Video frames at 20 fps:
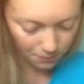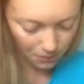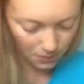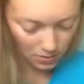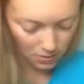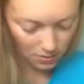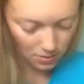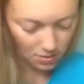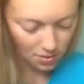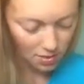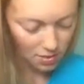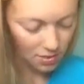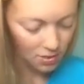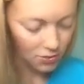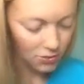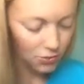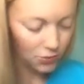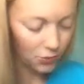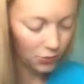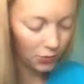So
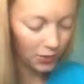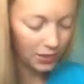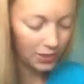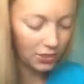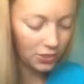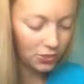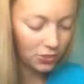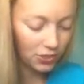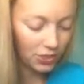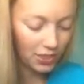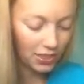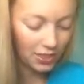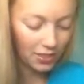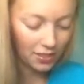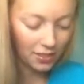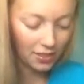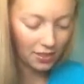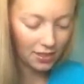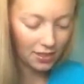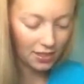let's try this
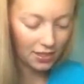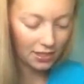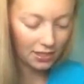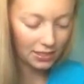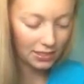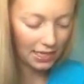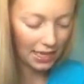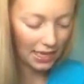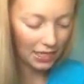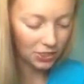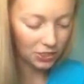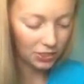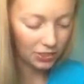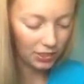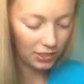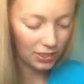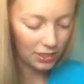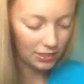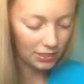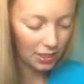actually, because I
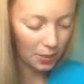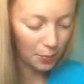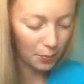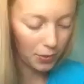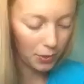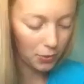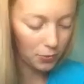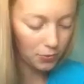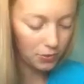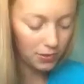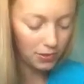posted